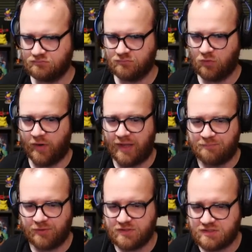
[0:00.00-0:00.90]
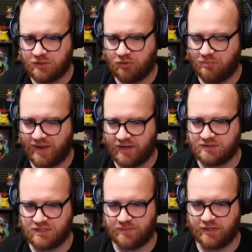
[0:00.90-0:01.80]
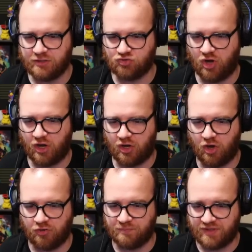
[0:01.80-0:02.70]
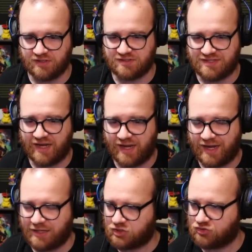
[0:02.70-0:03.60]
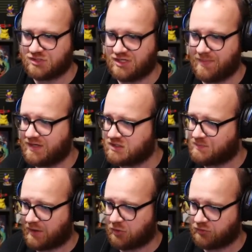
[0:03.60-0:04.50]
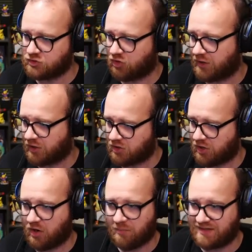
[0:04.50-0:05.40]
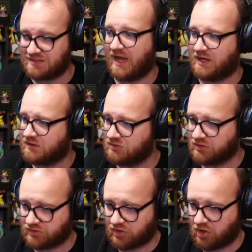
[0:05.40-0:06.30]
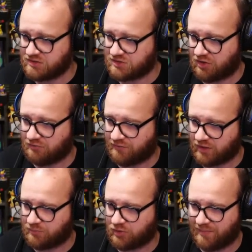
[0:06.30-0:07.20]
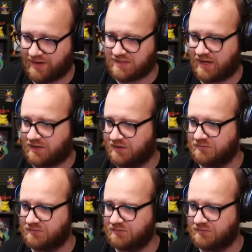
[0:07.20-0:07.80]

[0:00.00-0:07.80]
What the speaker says: Why not play the 0 mana demon and draw a card? Because getting an extra demon is better than drawing a card out of my deck. Look at the cards that are available in my deck.